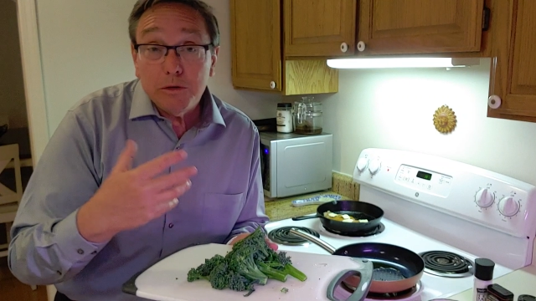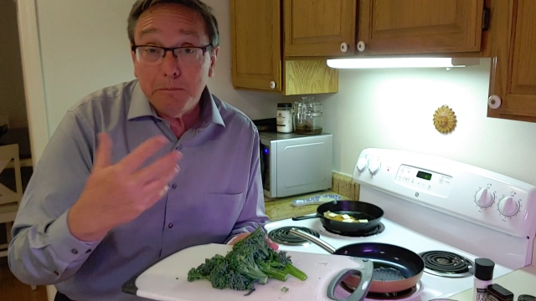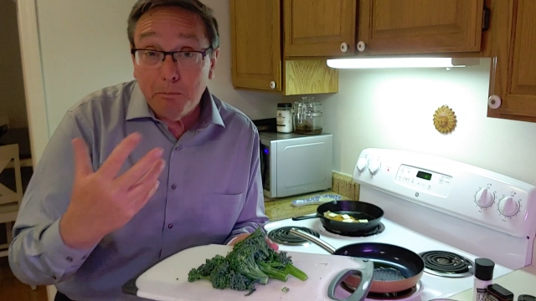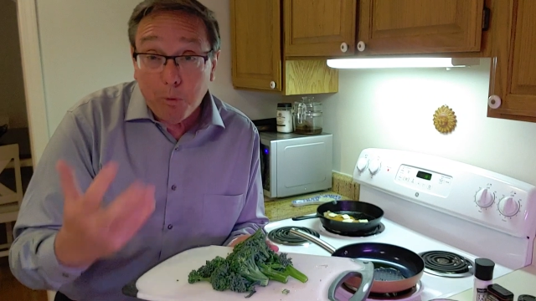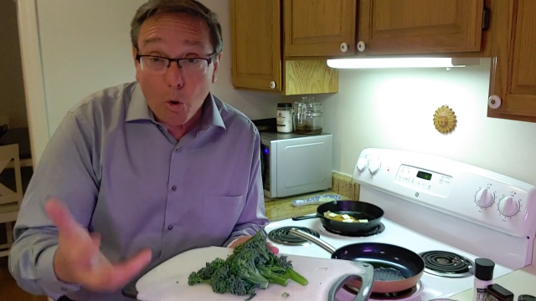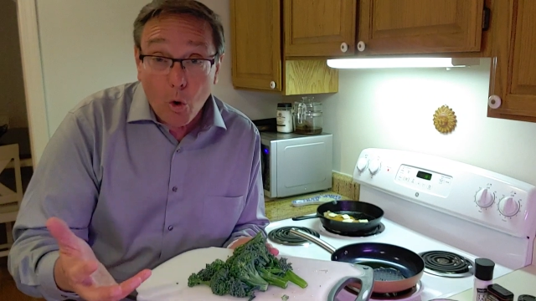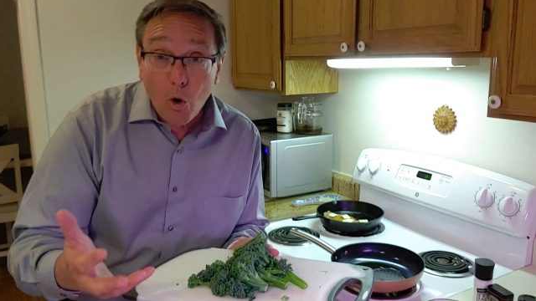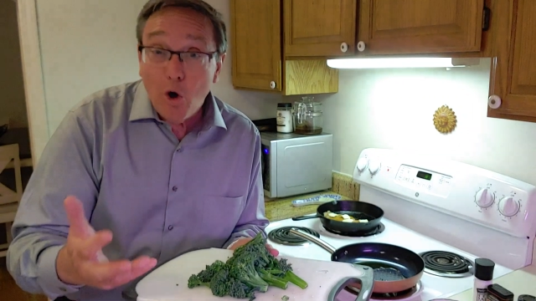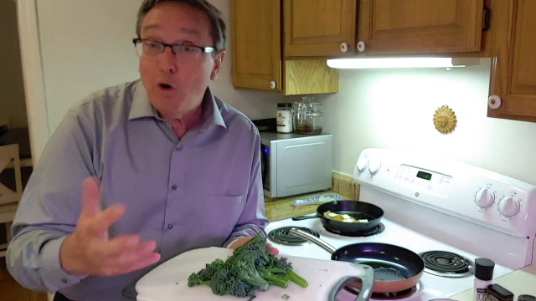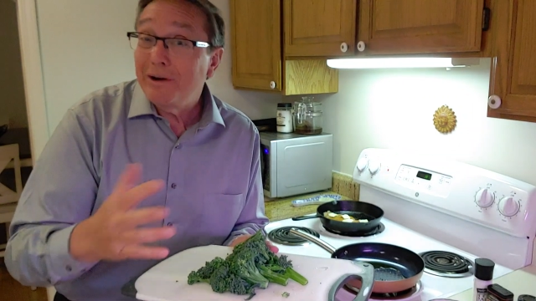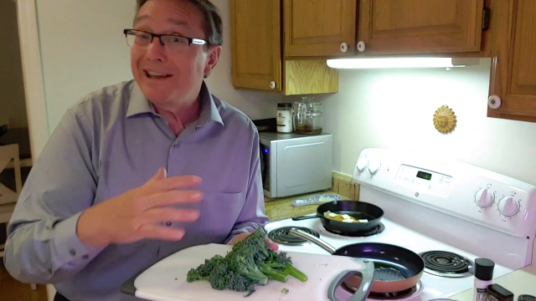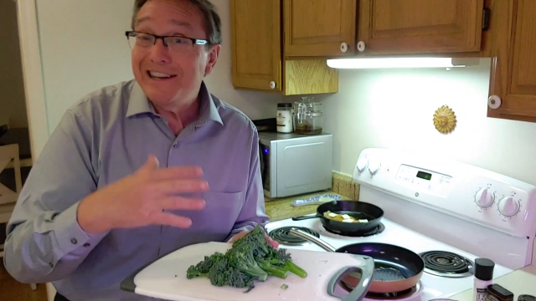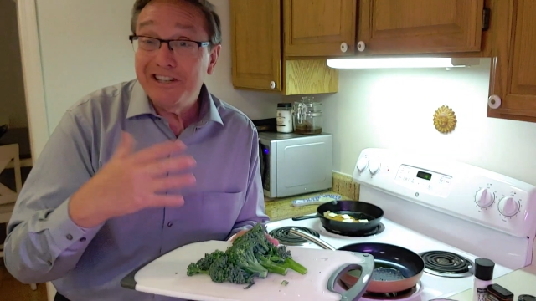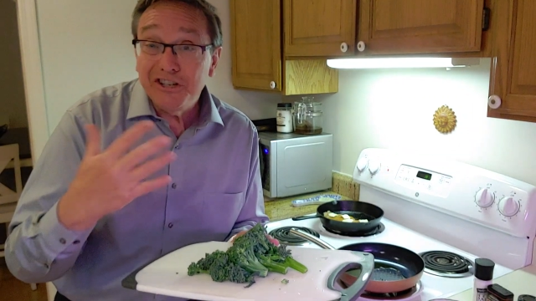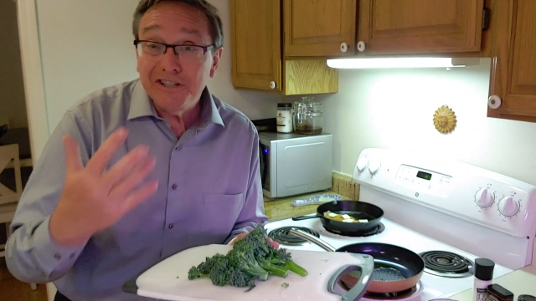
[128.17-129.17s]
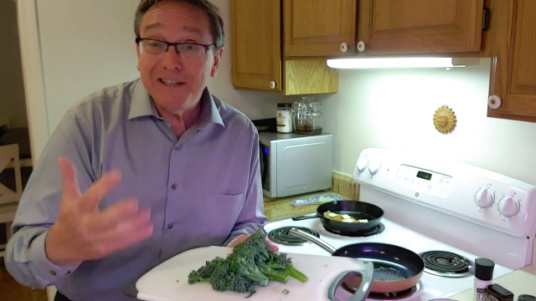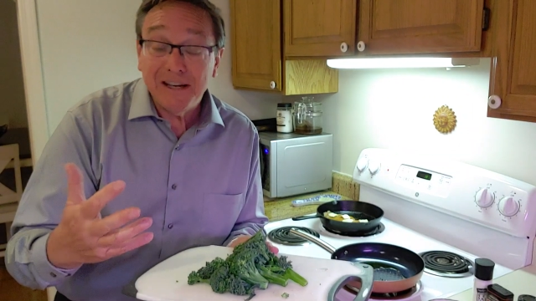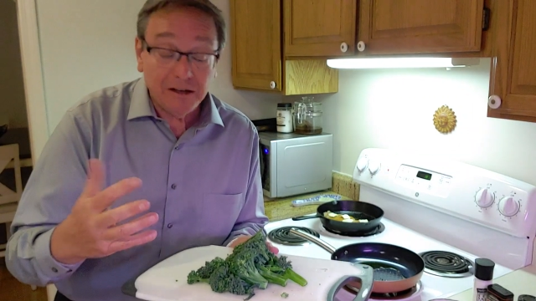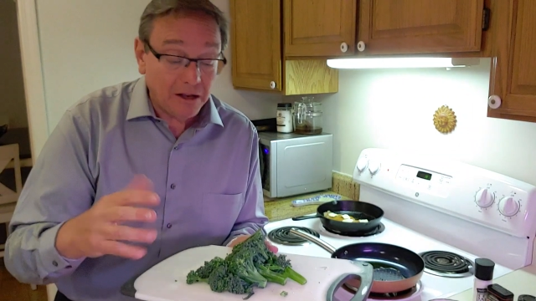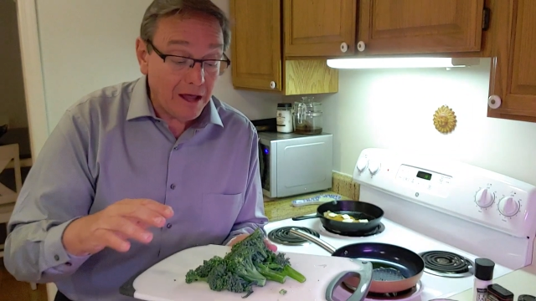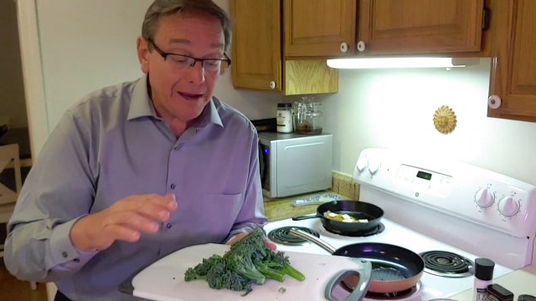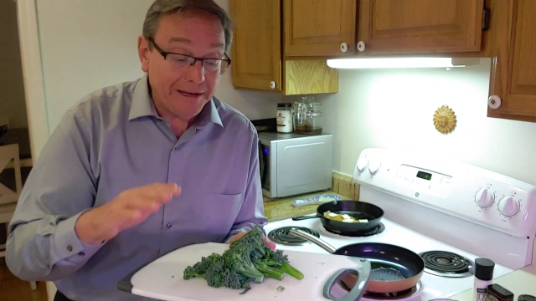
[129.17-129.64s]
boiled and you just
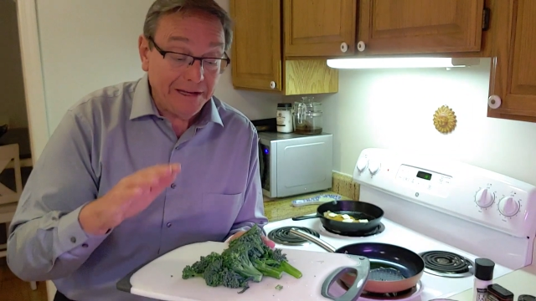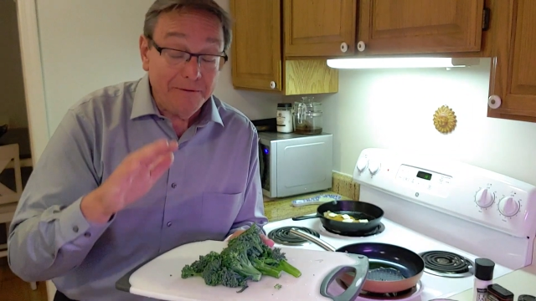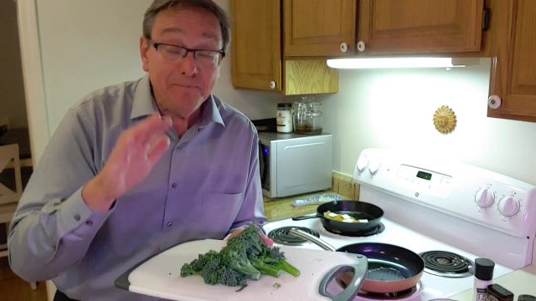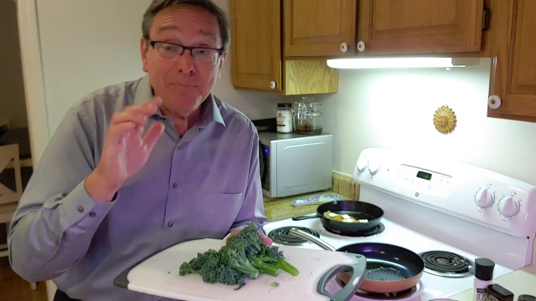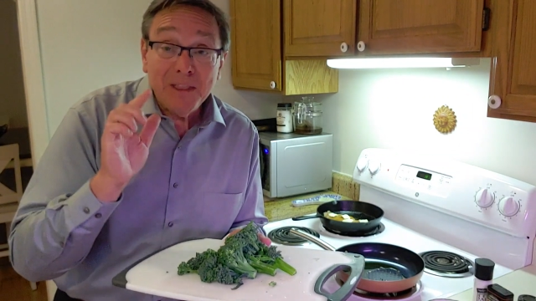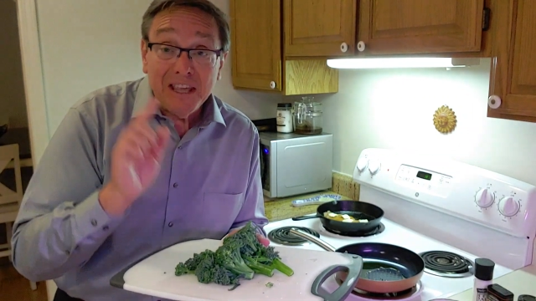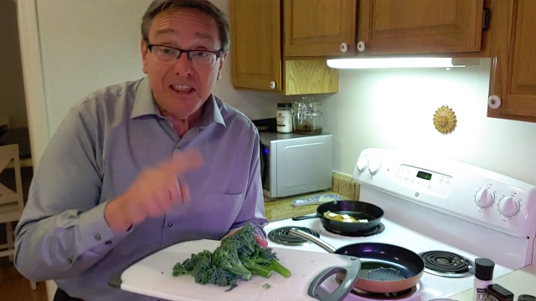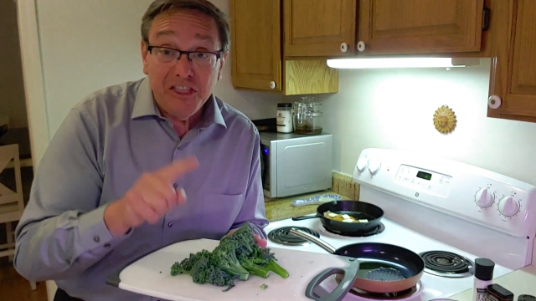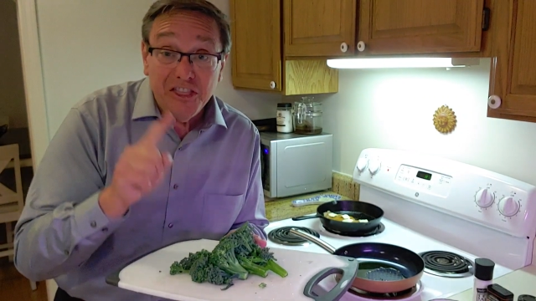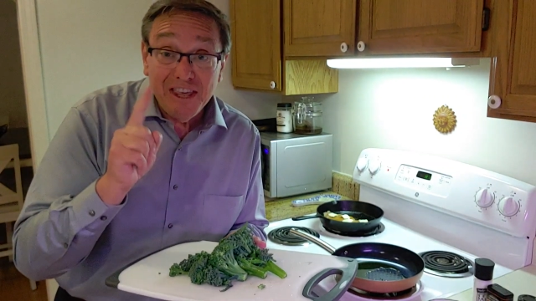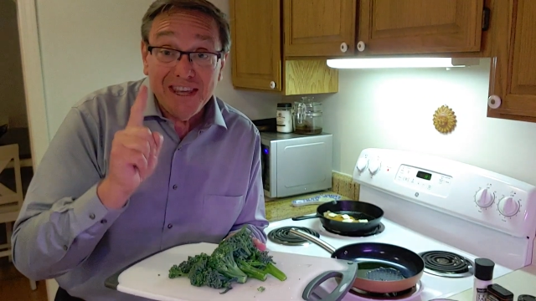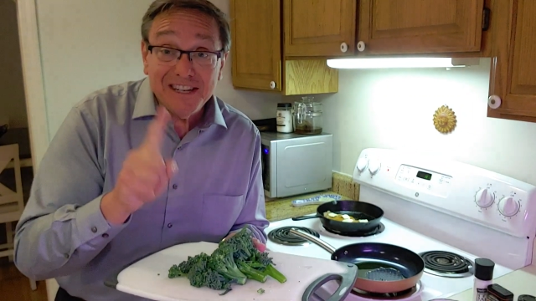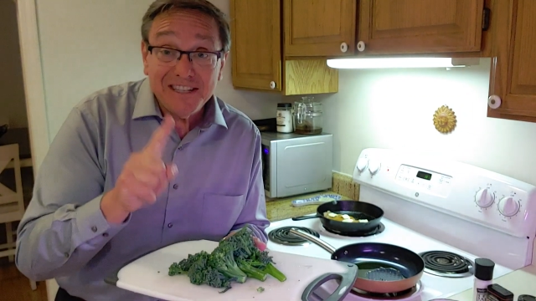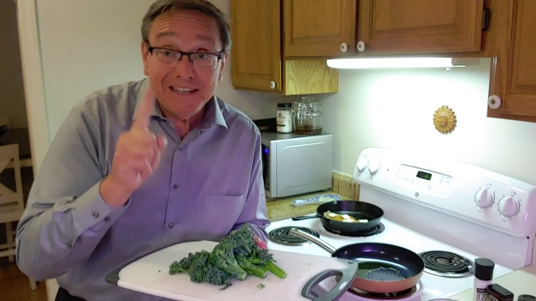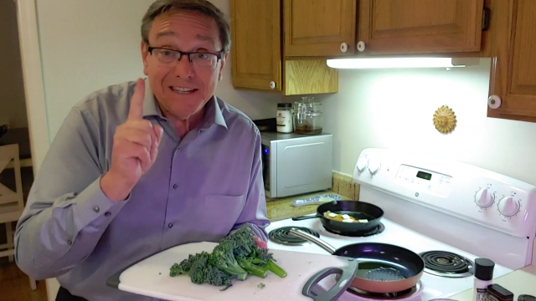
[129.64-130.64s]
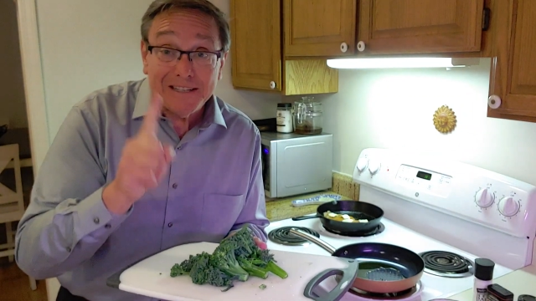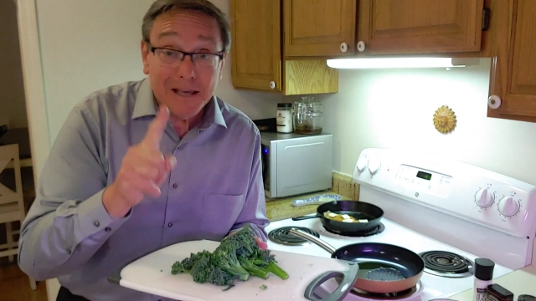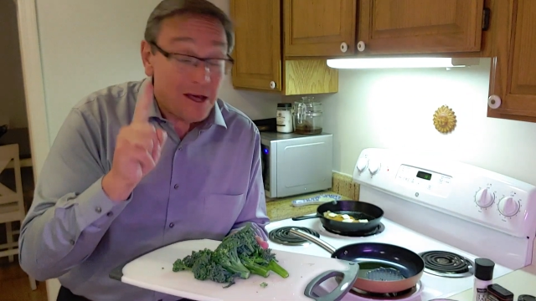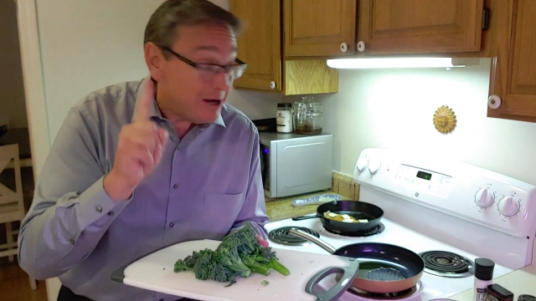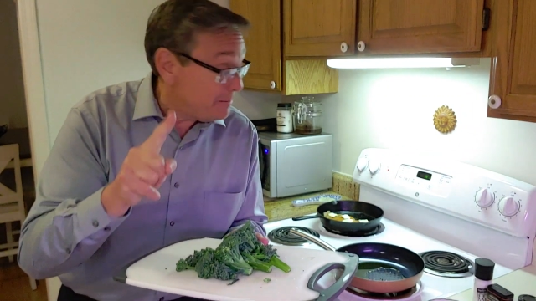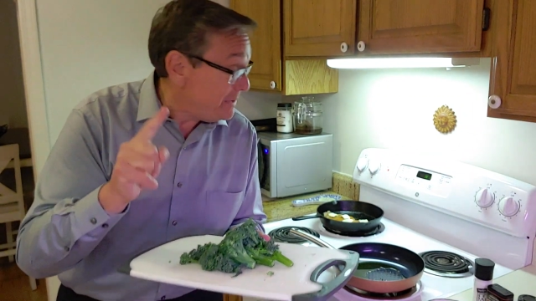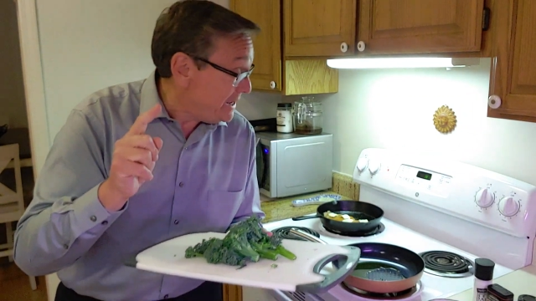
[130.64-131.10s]
didn't like it. This is
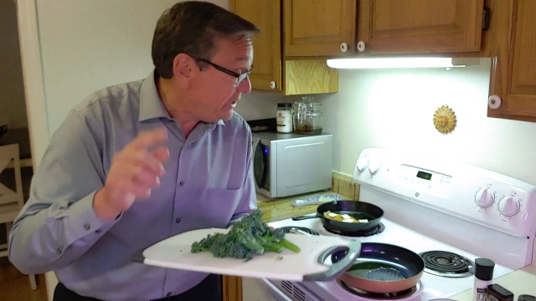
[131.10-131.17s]
going to be